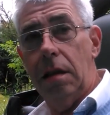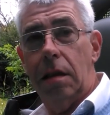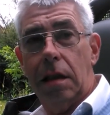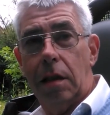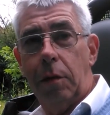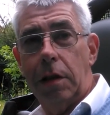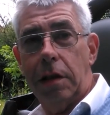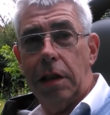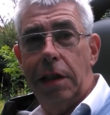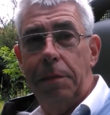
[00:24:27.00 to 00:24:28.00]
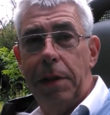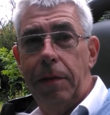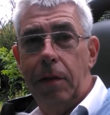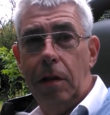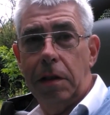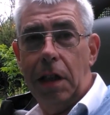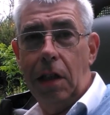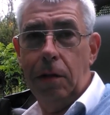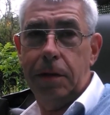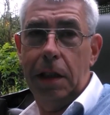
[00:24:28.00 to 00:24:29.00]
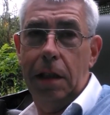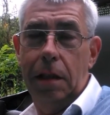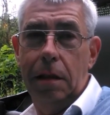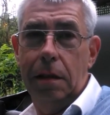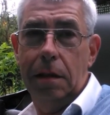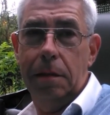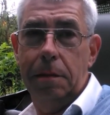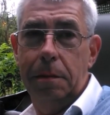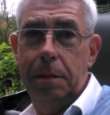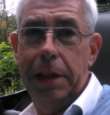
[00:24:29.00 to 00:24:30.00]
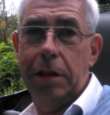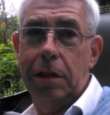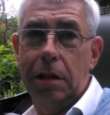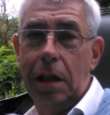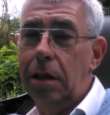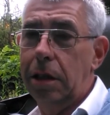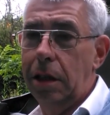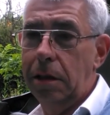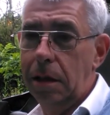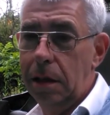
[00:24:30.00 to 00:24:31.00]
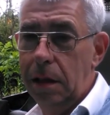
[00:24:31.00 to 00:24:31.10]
you're going to want to see before and after pictures, aren't you?